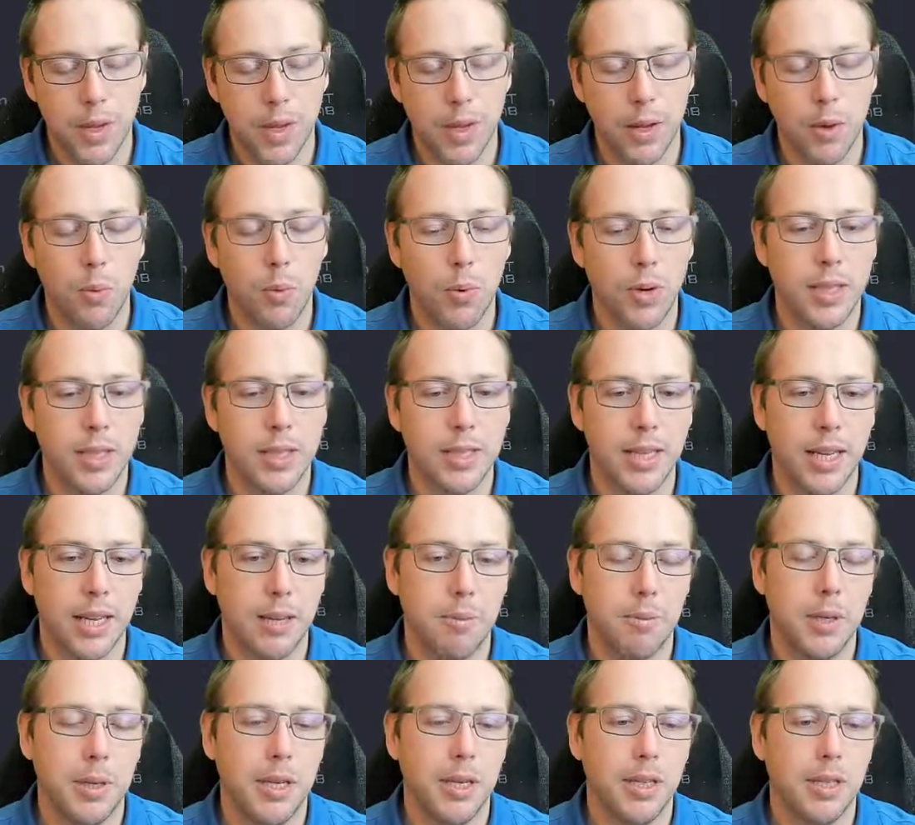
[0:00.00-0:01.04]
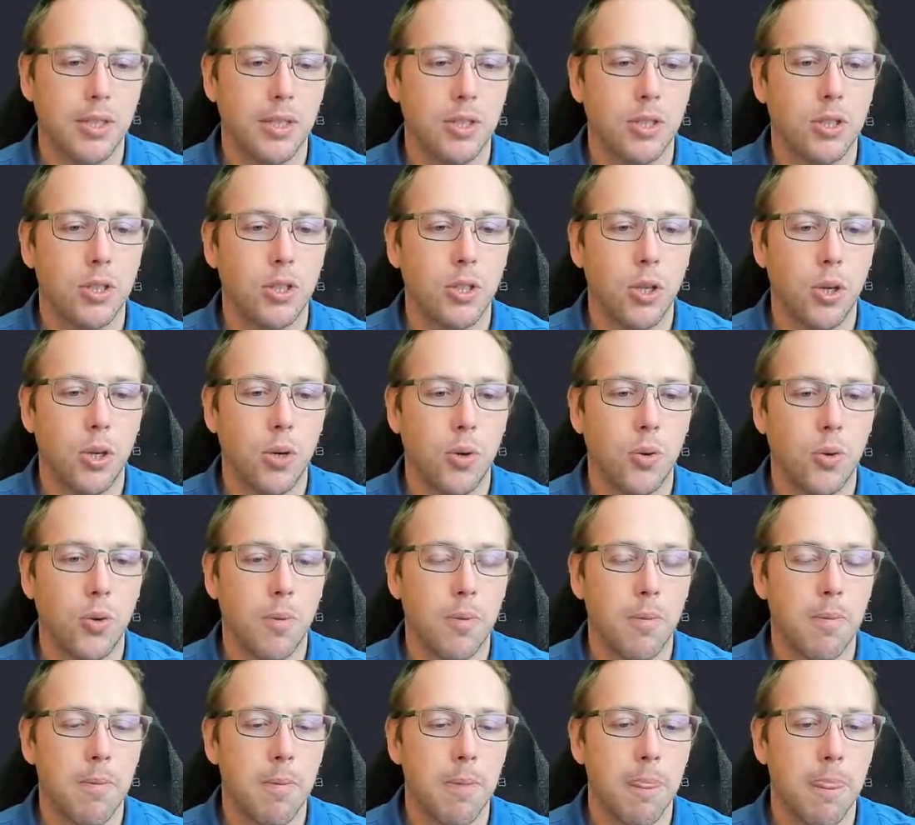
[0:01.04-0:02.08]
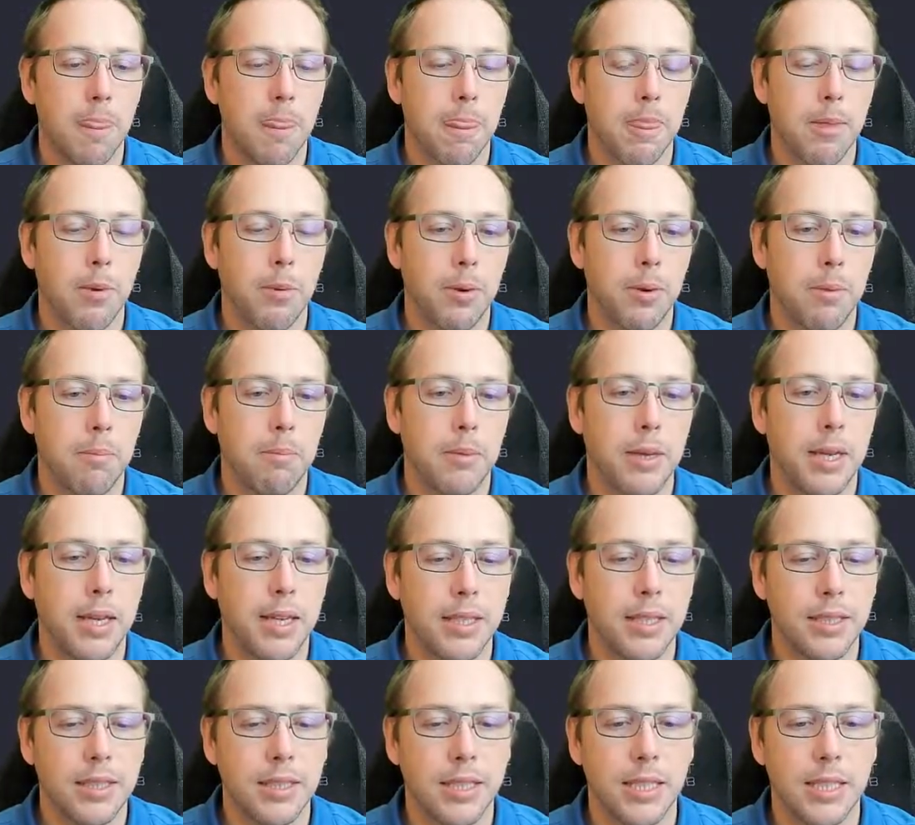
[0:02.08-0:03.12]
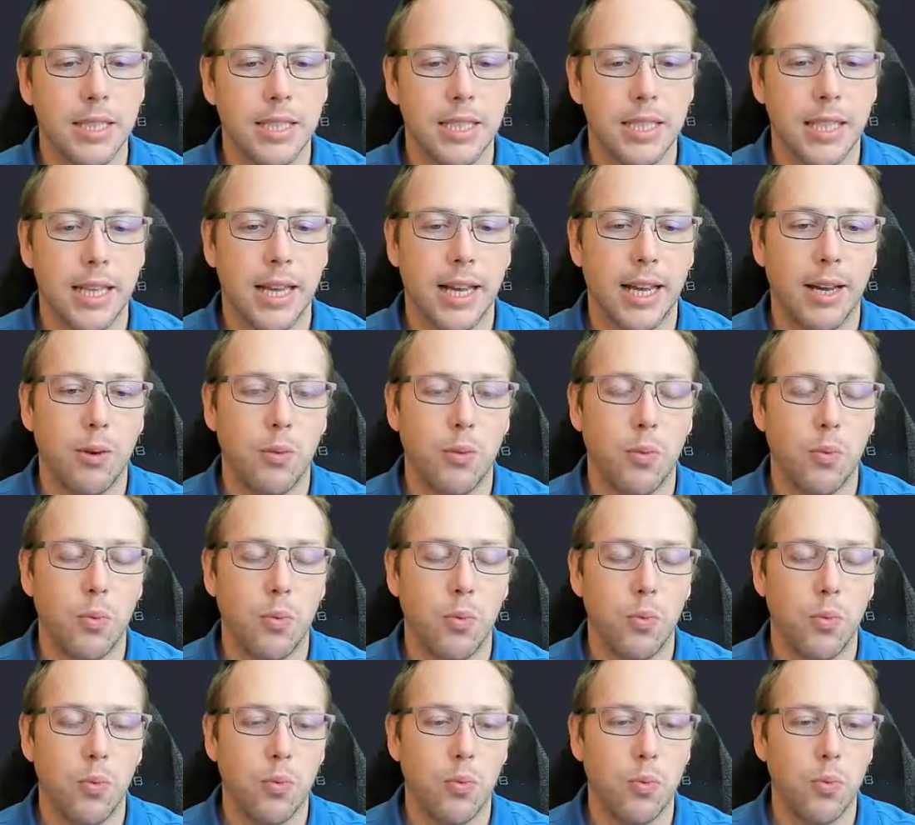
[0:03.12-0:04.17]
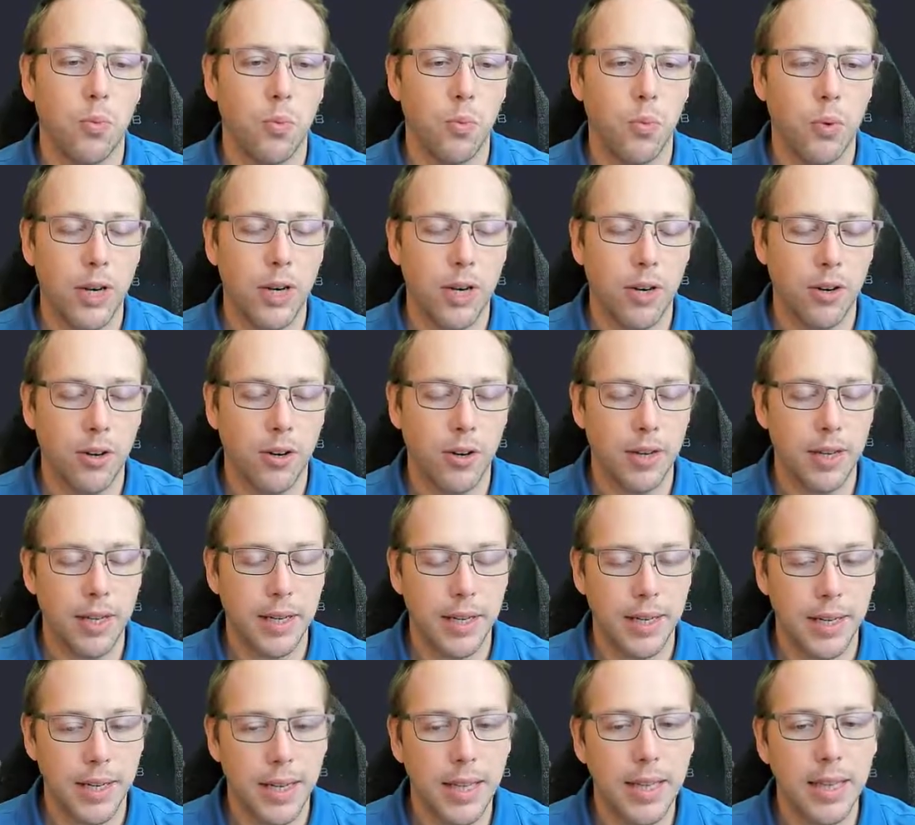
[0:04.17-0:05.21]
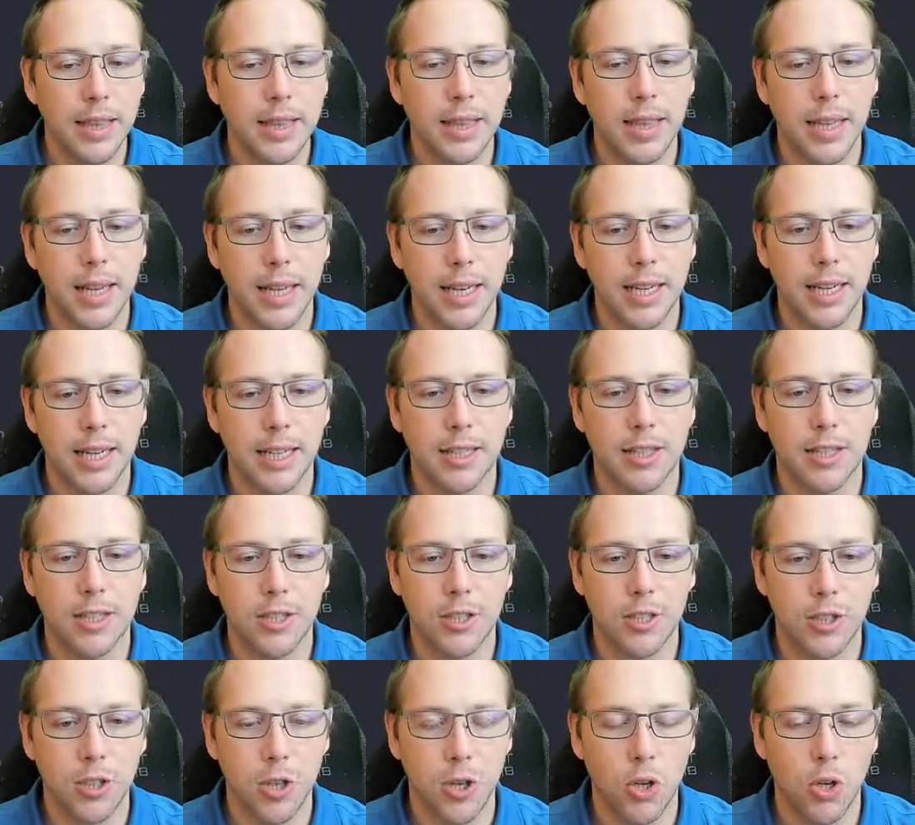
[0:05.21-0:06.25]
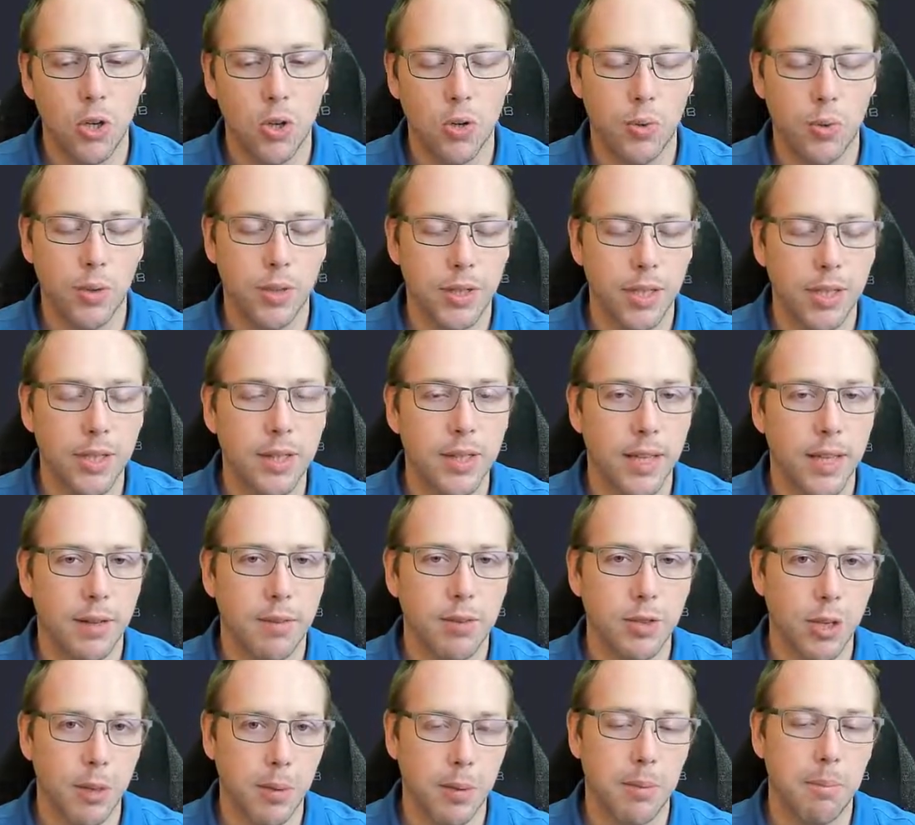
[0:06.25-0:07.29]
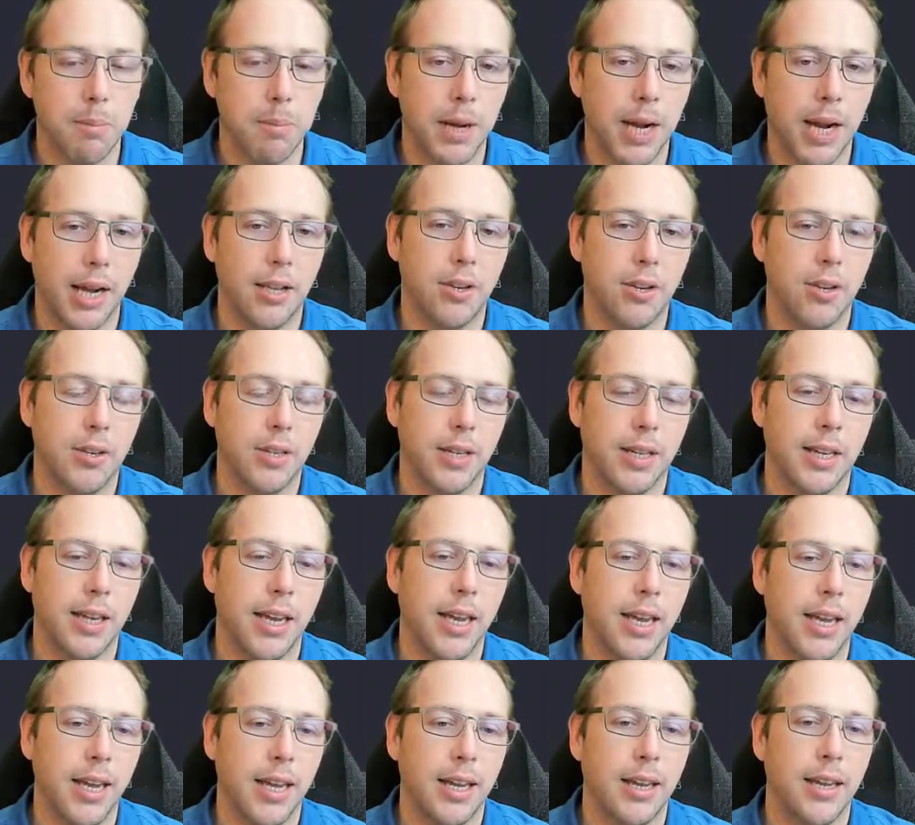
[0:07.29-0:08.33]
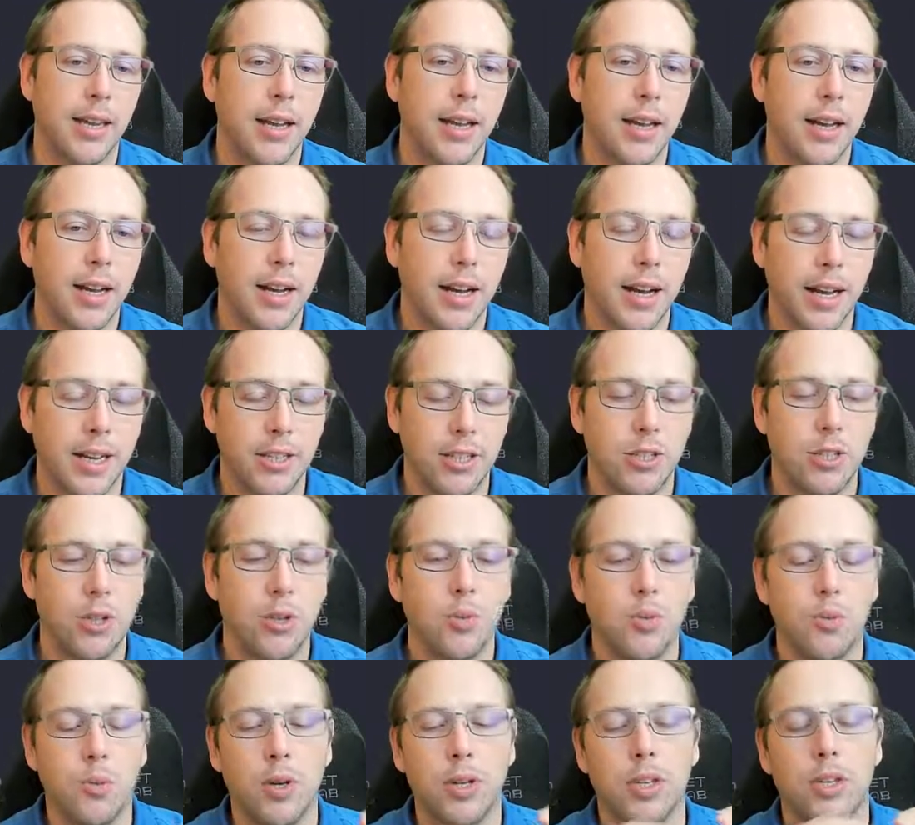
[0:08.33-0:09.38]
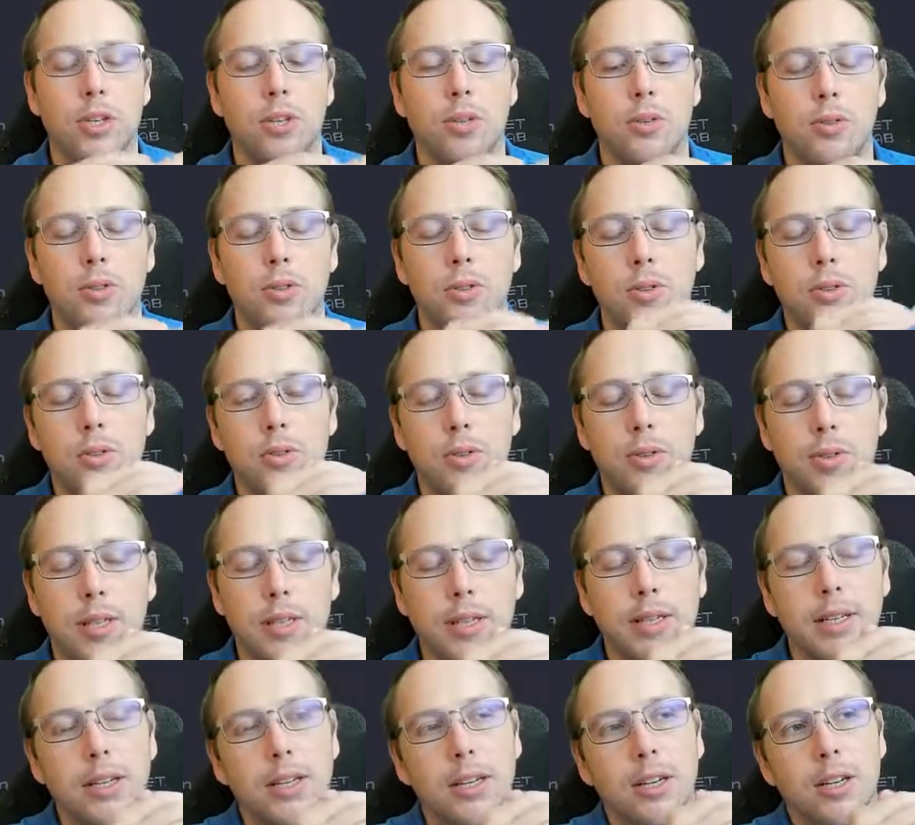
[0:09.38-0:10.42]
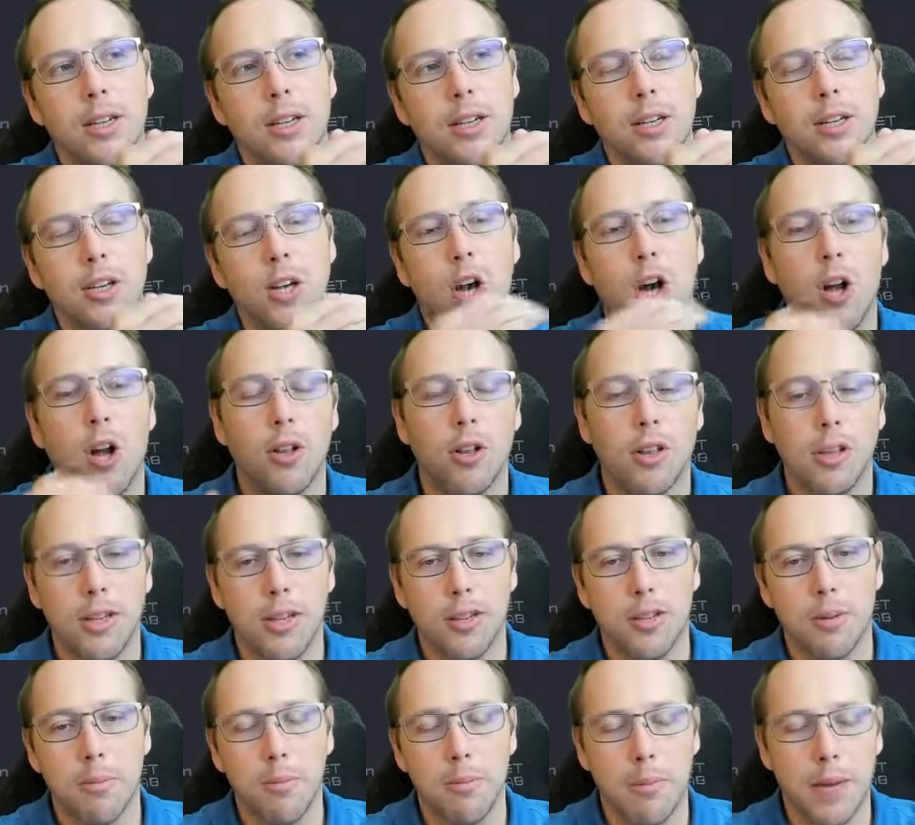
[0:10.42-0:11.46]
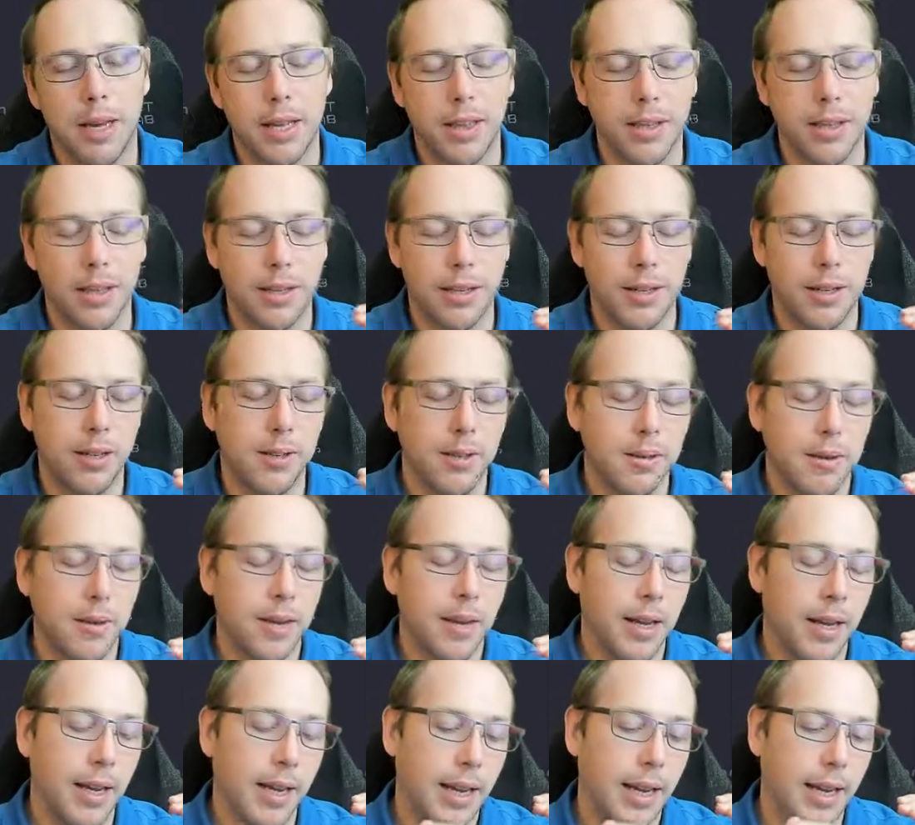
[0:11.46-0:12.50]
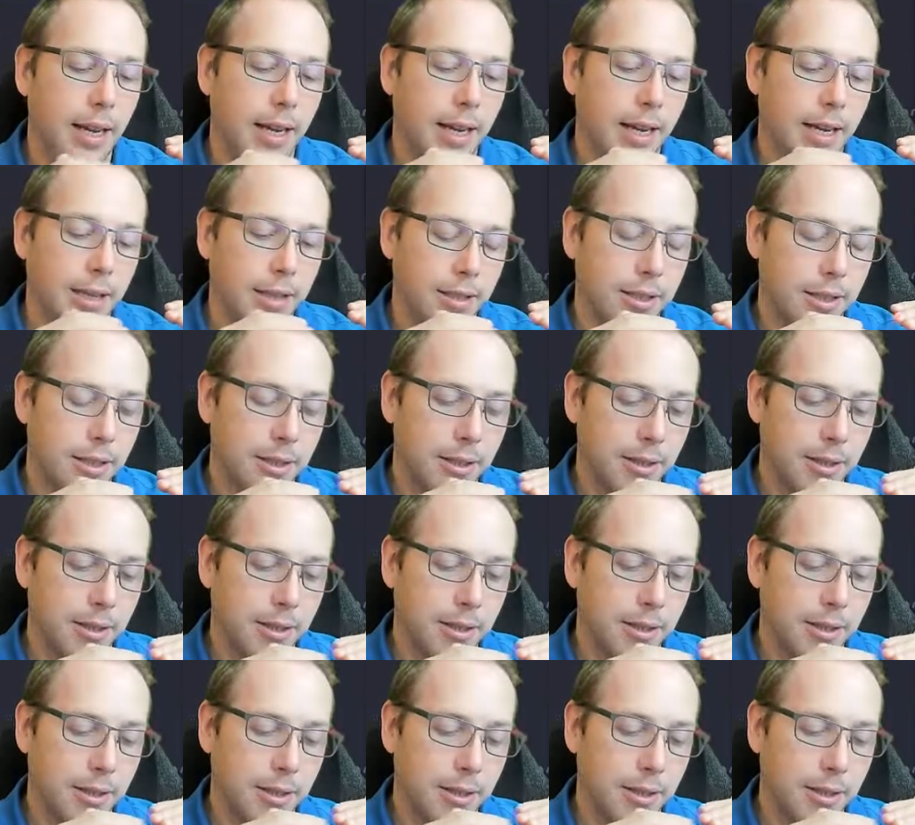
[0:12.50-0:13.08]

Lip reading: And what does that mean? So what it means is that we are inlining this code. We're telling the F# compiler like, hey, I don't want you to like call another method and